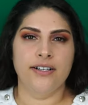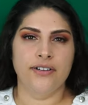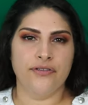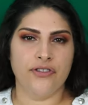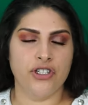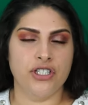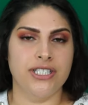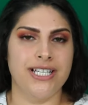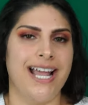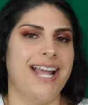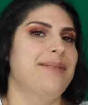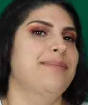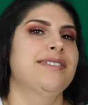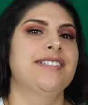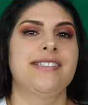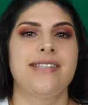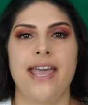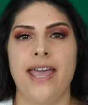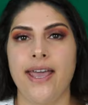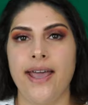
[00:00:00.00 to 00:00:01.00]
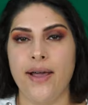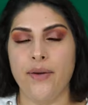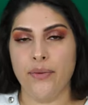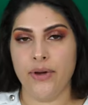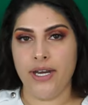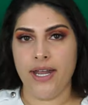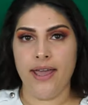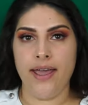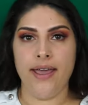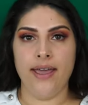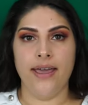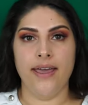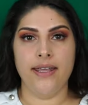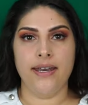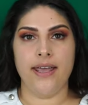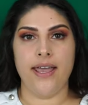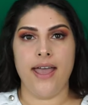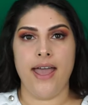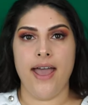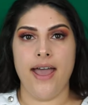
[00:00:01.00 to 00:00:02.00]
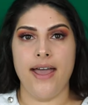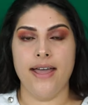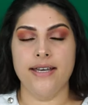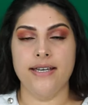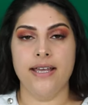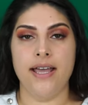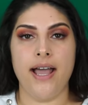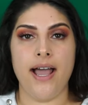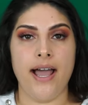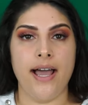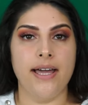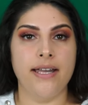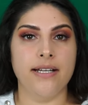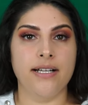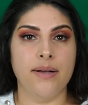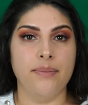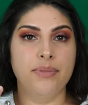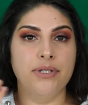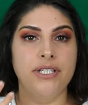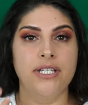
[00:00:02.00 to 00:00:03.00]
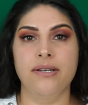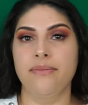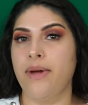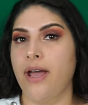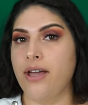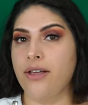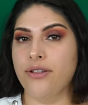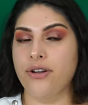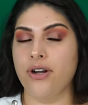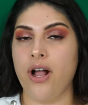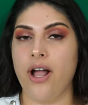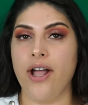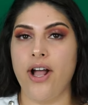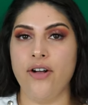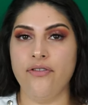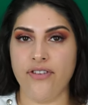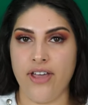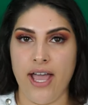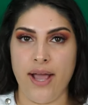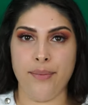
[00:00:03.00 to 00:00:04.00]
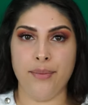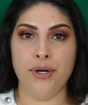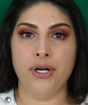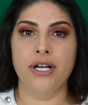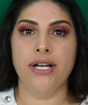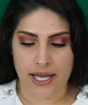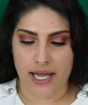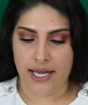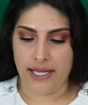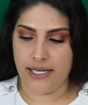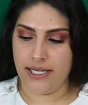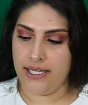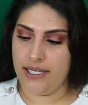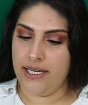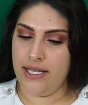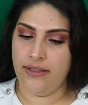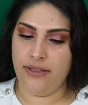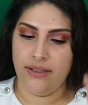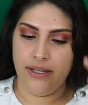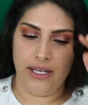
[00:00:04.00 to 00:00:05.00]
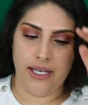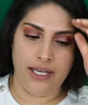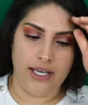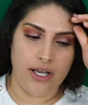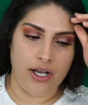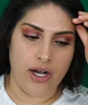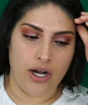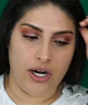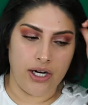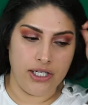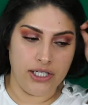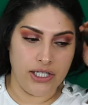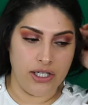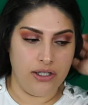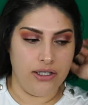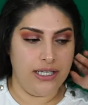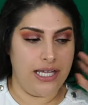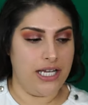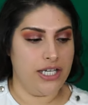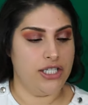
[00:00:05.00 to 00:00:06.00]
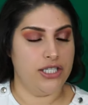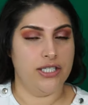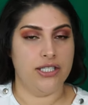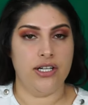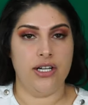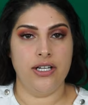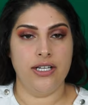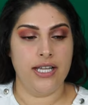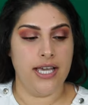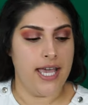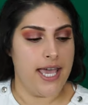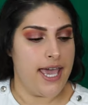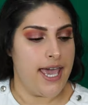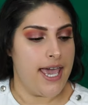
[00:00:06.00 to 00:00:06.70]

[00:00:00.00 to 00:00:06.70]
For time's sake, I went ahead and completed my other eye off camera, added the Ardell lashes on.